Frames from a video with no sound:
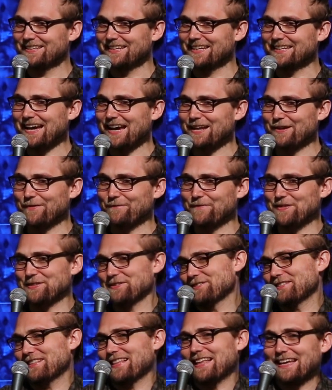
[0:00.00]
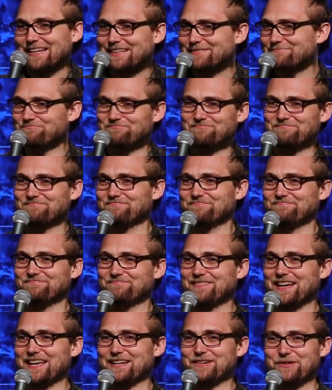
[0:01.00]
It kind of feels like,
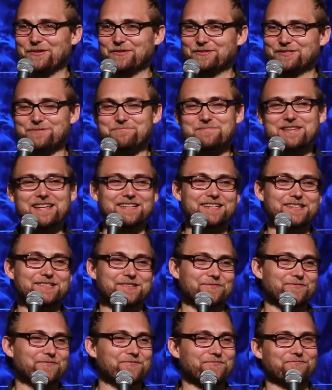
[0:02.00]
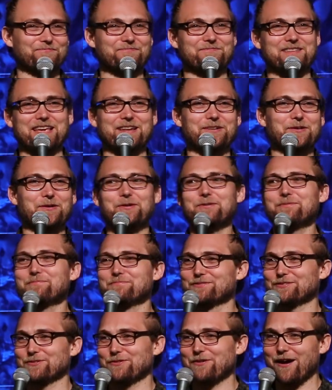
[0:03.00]
I don't know, to me it doesn't hit
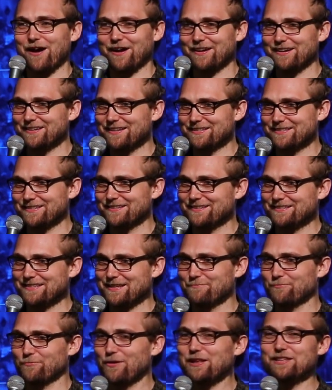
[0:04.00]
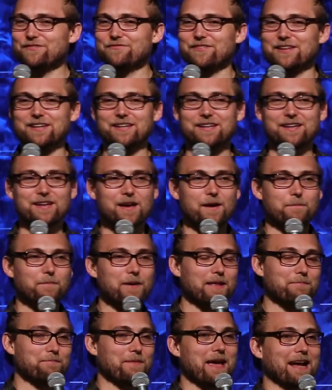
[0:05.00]
home so hard. It doesn't seem relevant.
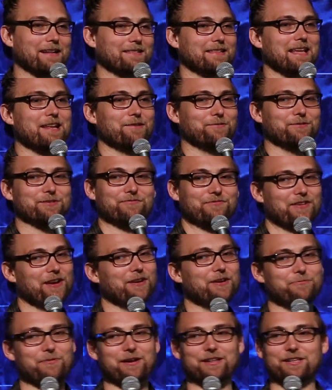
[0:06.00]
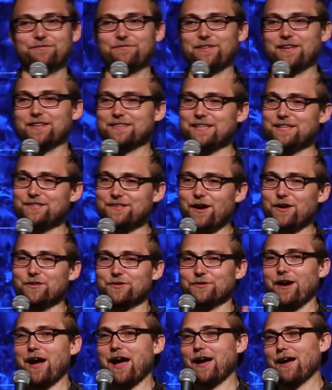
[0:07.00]
But back then it was very relevant. These
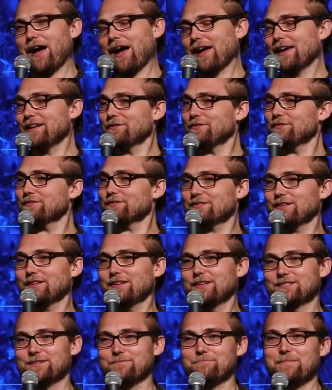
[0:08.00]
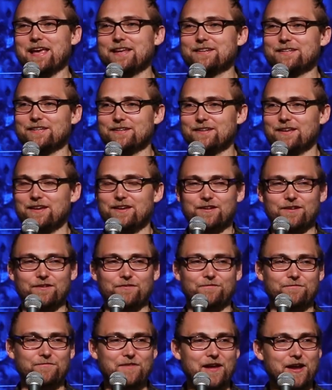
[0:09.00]
other idols demanded
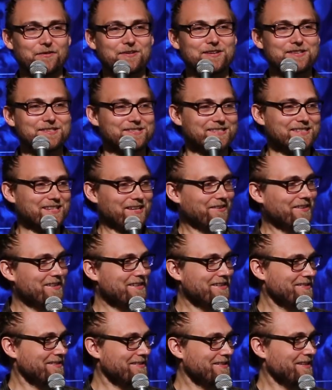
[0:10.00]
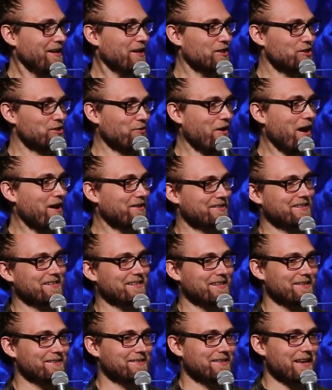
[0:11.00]
very serious
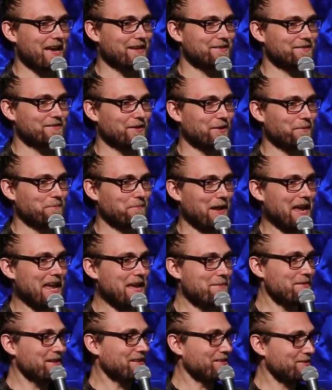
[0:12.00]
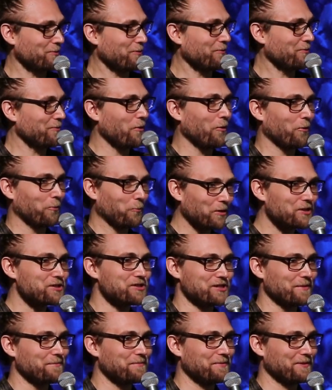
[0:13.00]
atrocities as their payments or
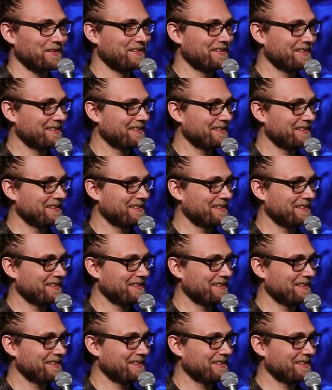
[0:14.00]
worship.